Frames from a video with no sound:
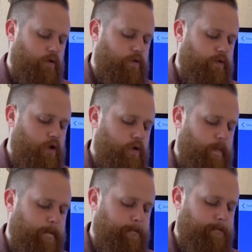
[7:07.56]
The
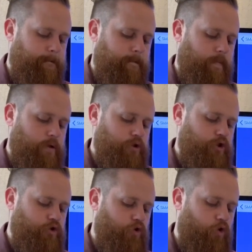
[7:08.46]

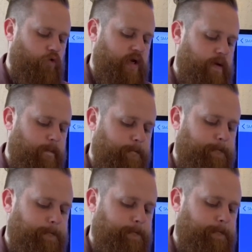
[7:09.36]
story
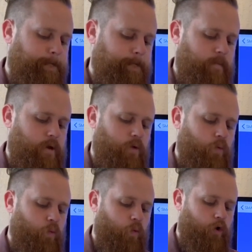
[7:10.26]

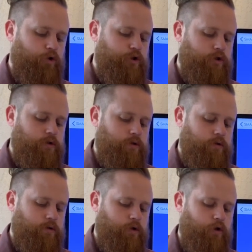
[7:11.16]
was
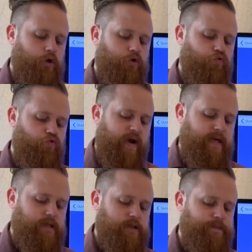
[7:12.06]

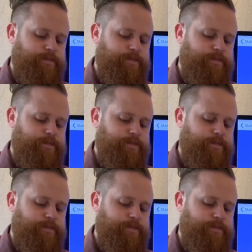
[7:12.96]
great.